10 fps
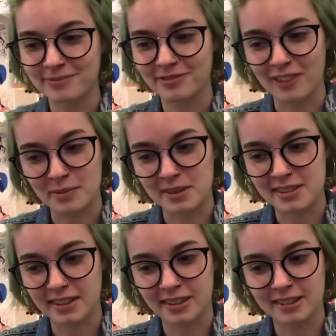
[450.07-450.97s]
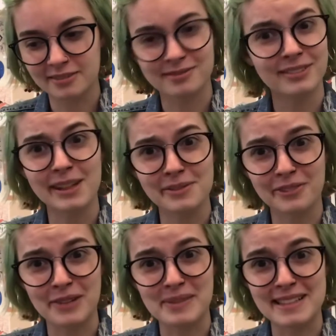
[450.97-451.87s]
5 minutes later, not even
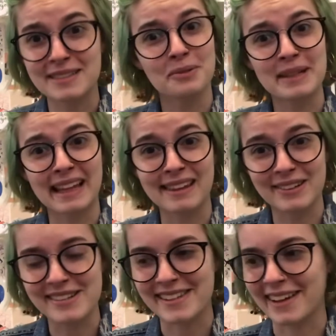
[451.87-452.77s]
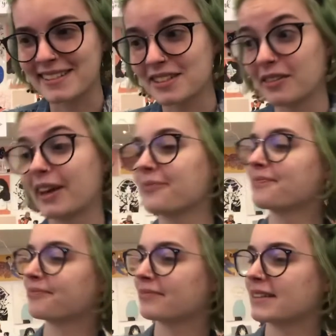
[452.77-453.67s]
5 minutes, it'll be like 30 seconds, you're like,
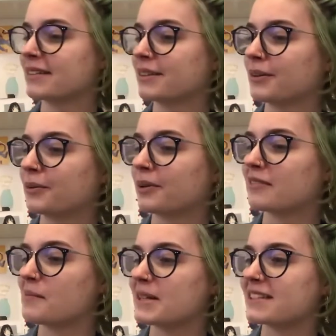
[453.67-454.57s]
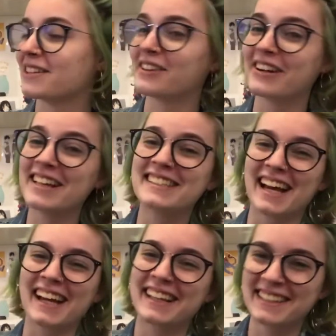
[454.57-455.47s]
what have I missed in 30
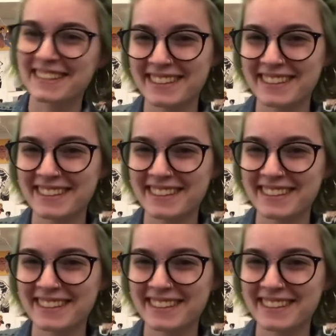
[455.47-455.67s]
seconds?